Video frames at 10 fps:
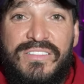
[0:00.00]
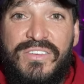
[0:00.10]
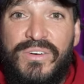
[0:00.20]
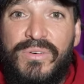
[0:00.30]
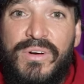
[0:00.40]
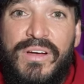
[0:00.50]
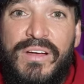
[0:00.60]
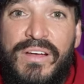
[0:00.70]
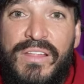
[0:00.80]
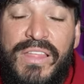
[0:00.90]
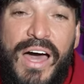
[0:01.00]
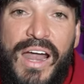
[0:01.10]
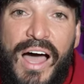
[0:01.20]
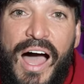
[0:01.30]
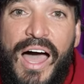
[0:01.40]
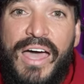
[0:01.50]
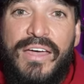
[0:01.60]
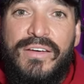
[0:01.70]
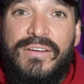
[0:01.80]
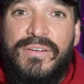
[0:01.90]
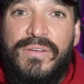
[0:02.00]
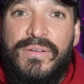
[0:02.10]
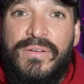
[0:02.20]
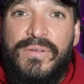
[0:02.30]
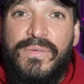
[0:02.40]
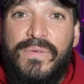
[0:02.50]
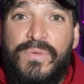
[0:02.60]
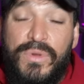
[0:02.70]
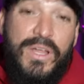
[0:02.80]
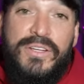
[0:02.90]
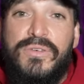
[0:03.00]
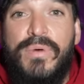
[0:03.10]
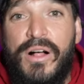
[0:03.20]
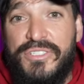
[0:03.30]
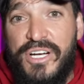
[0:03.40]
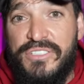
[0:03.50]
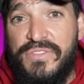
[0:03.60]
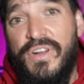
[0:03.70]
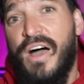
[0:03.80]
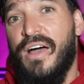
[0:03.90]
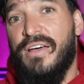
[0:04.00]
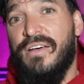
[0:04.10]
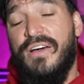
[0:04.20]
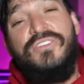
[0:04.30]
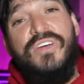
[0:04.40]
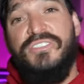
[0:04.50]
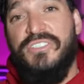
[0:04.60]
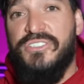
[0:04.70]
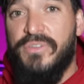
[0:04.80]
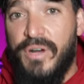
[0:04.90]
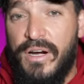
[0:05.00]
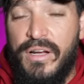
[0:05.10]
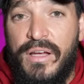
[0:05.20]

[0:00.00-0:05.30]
to do that I would like to apologize for not addressing sooner.